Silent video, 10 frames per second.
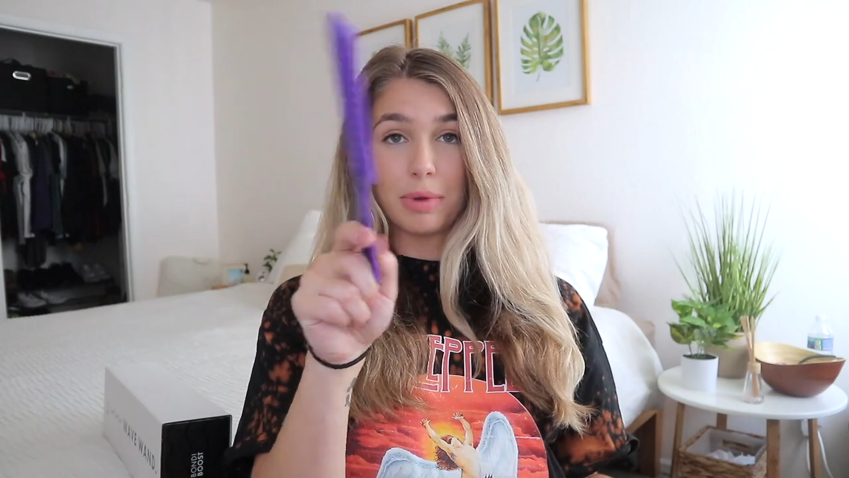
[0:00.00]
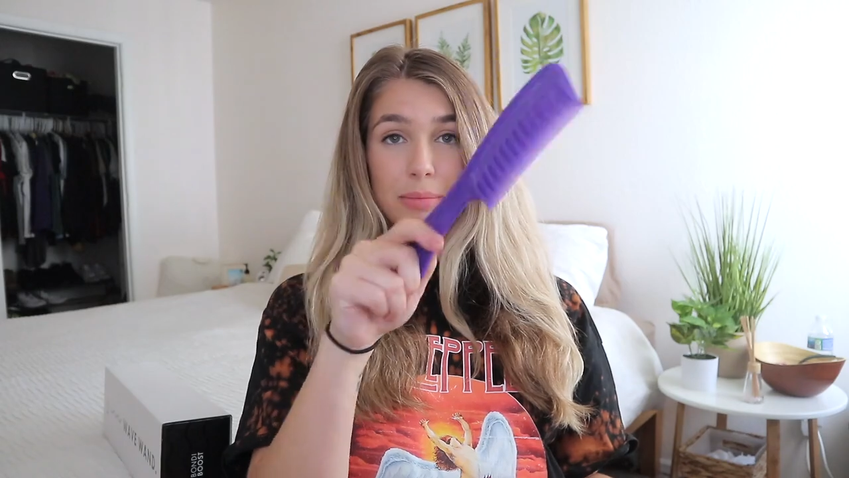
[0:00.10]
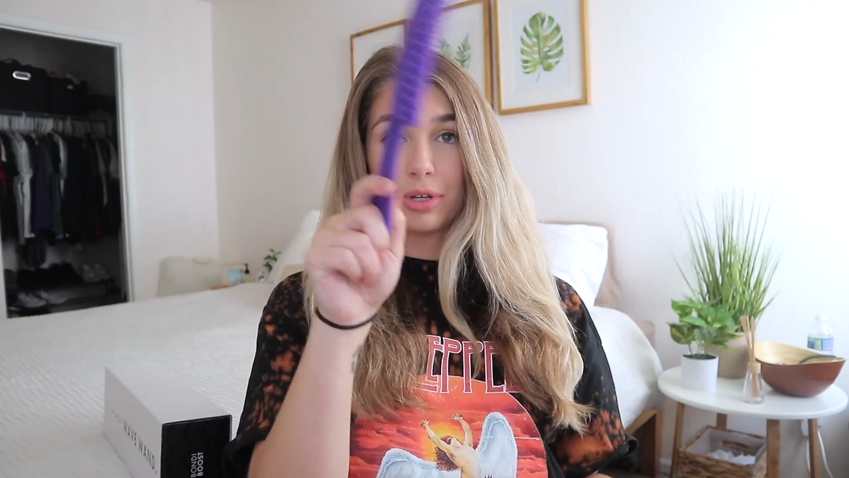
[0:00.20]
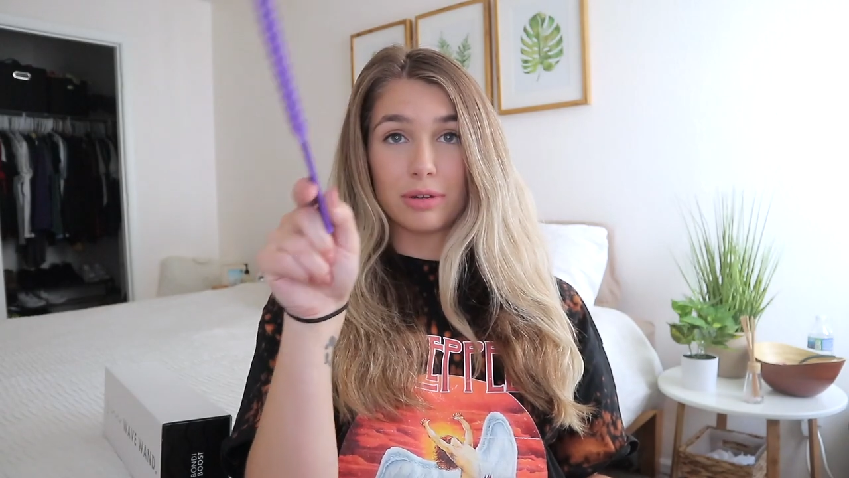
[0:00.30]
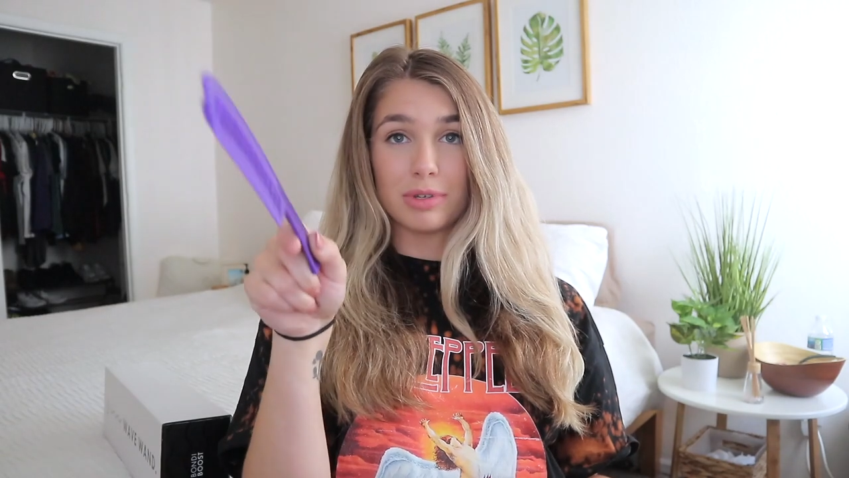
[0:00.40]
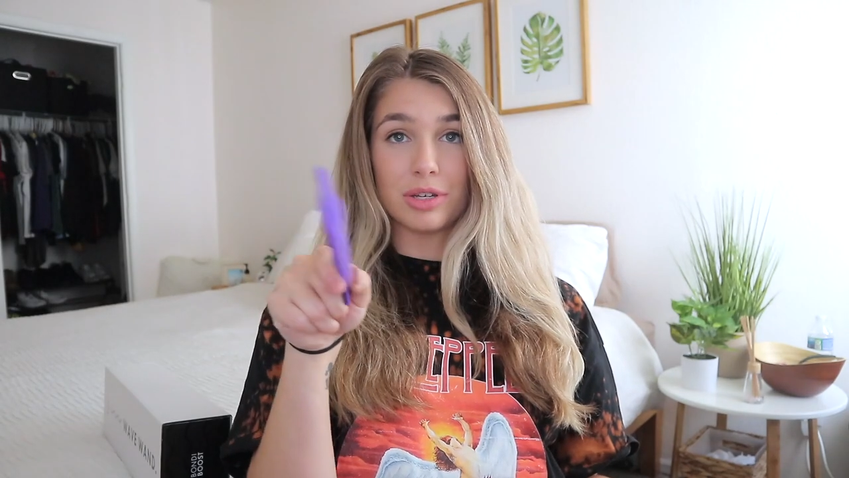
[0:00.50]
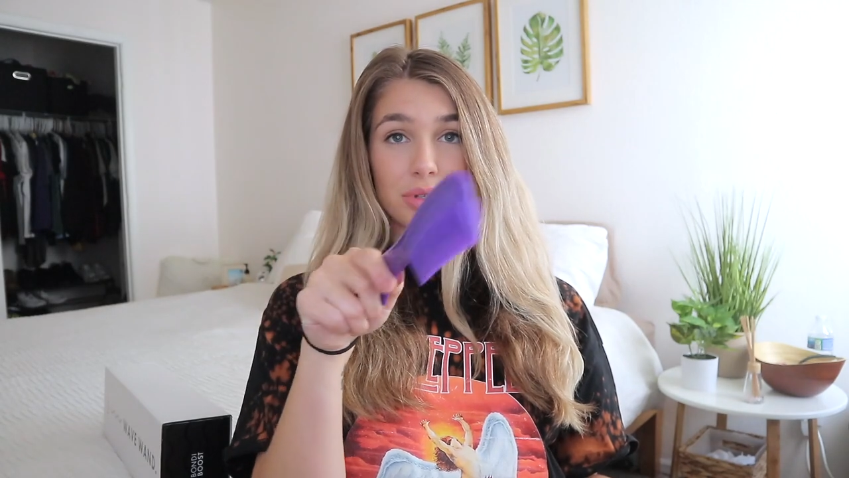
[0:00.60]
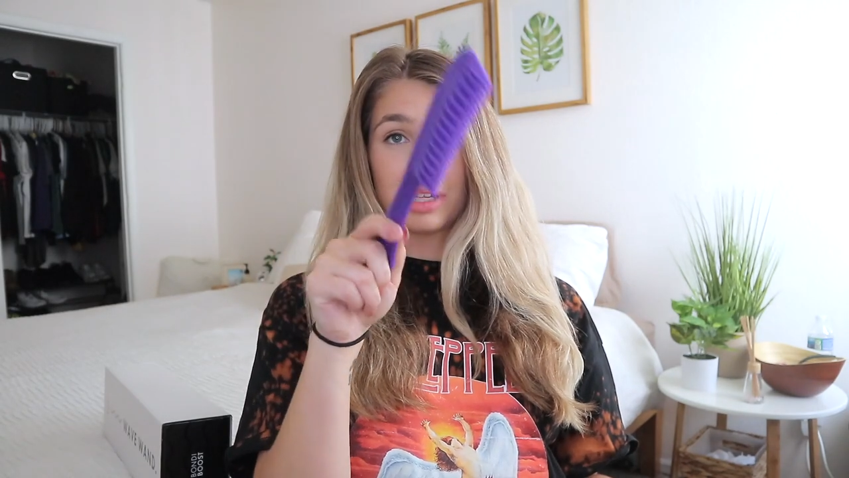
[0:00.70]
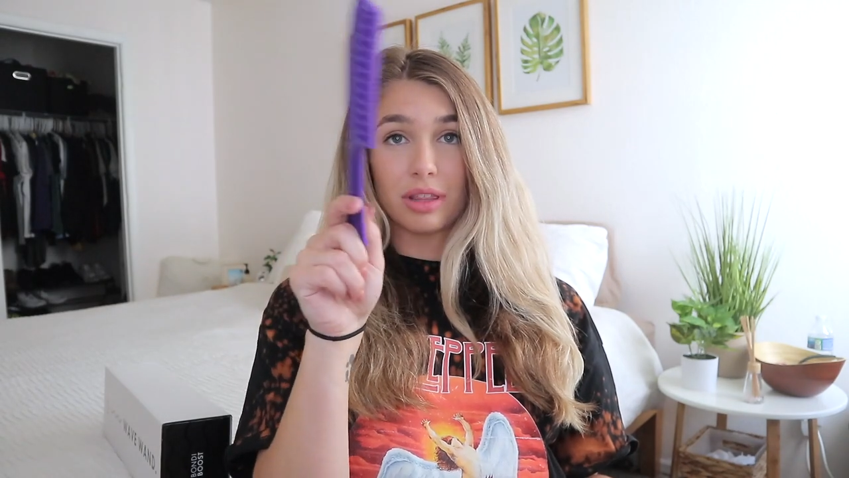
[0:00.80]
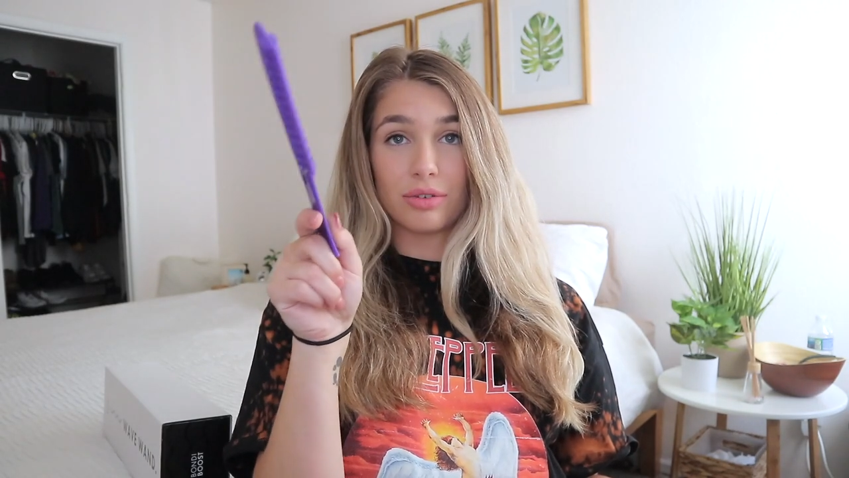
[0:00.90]
I'm gonna be
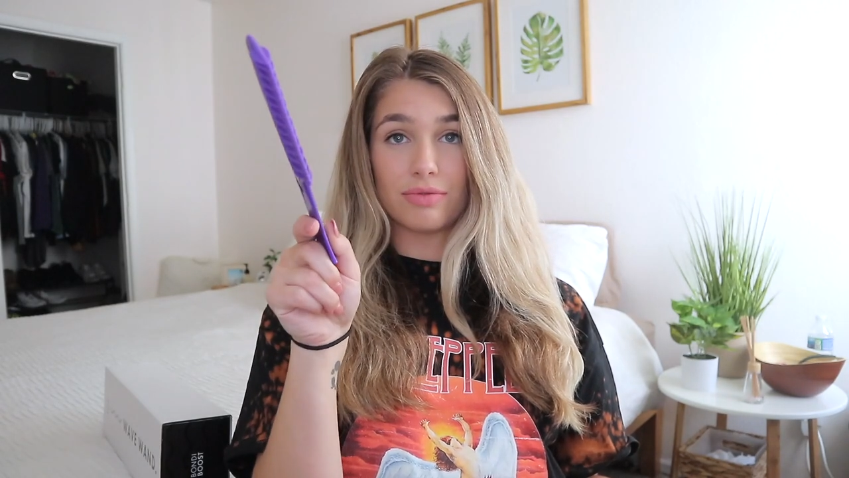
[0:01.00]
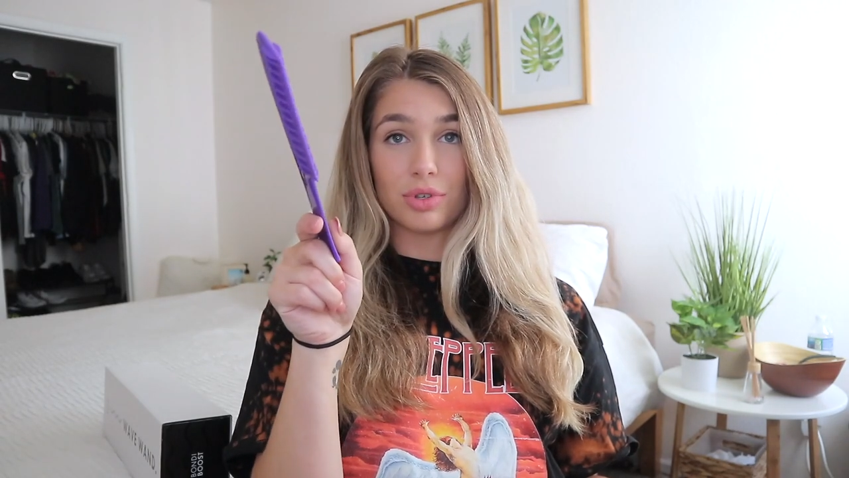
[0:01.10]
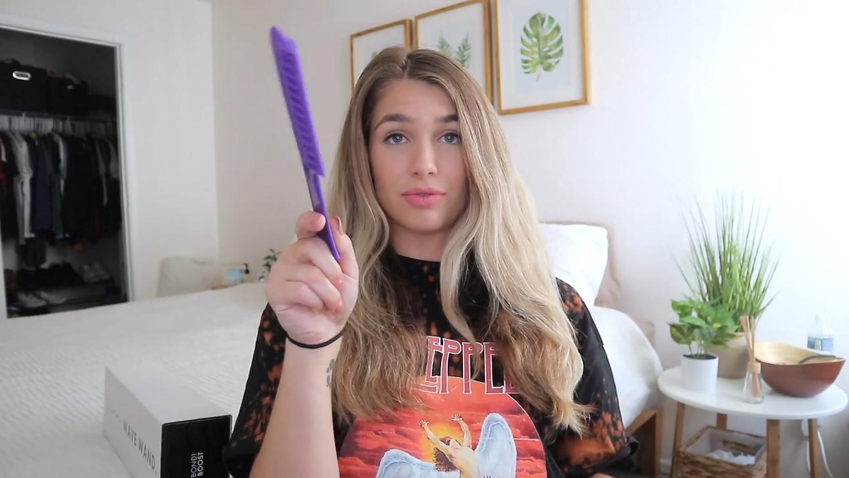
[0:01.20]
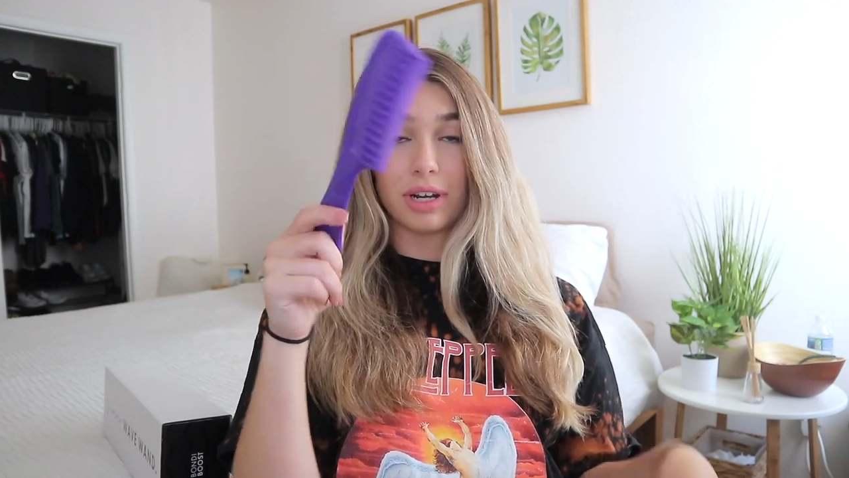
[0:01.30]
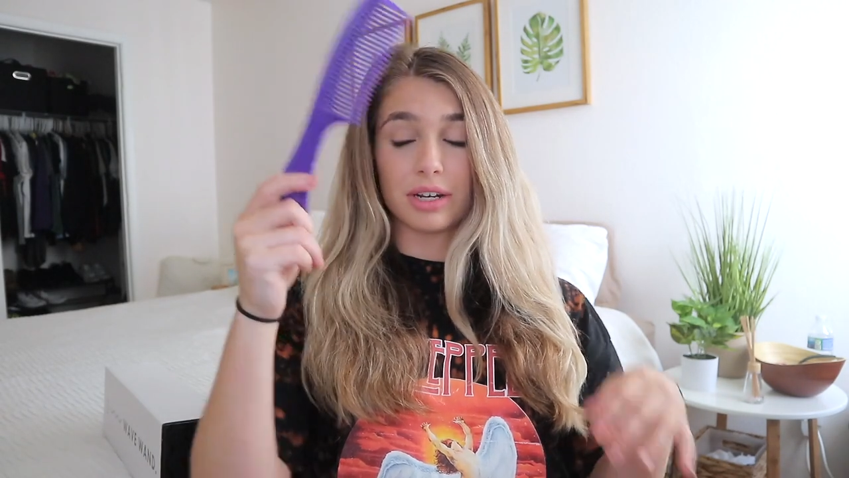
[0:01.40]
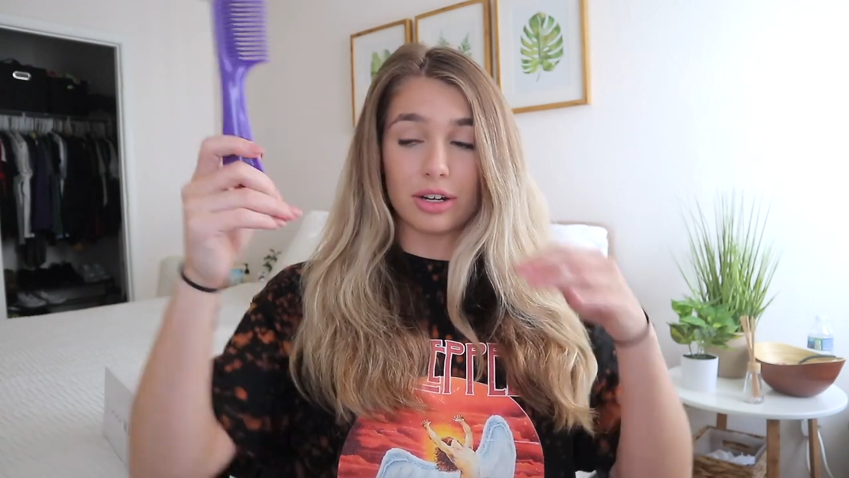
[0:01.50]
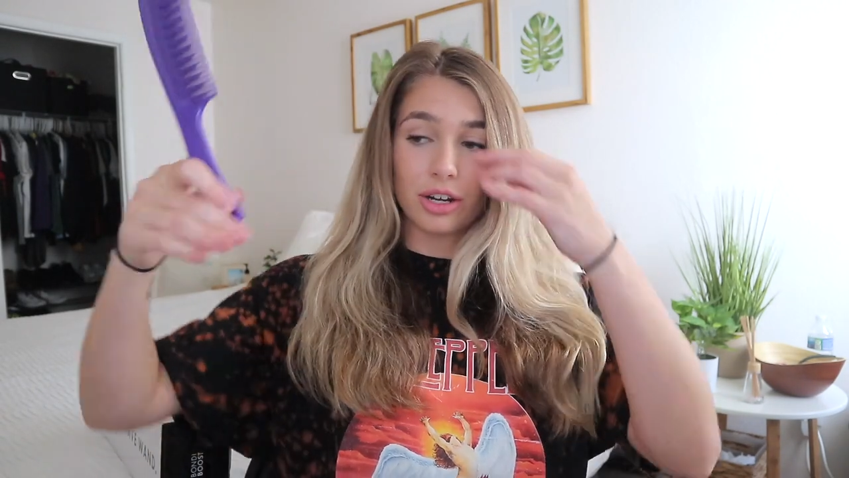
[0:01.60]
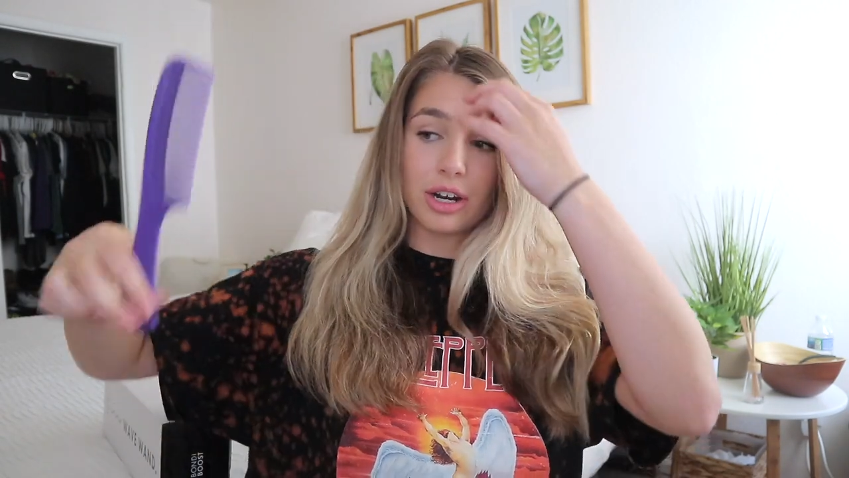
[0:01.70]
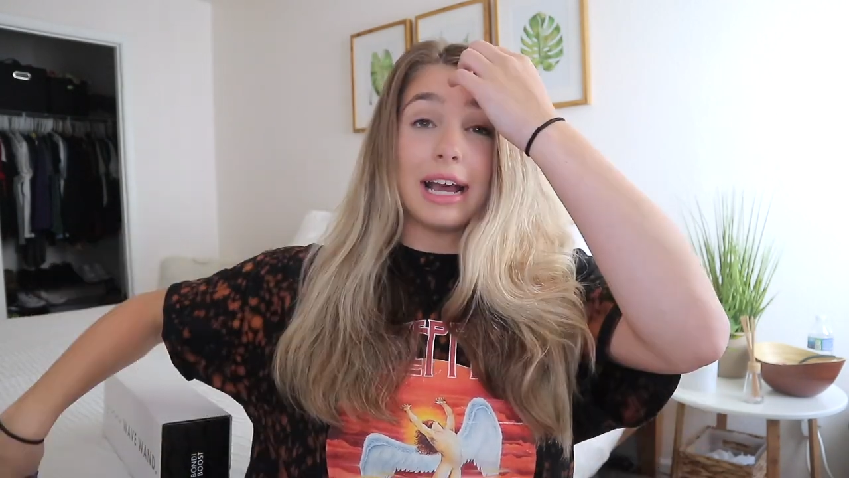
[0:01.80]
using the viewfinder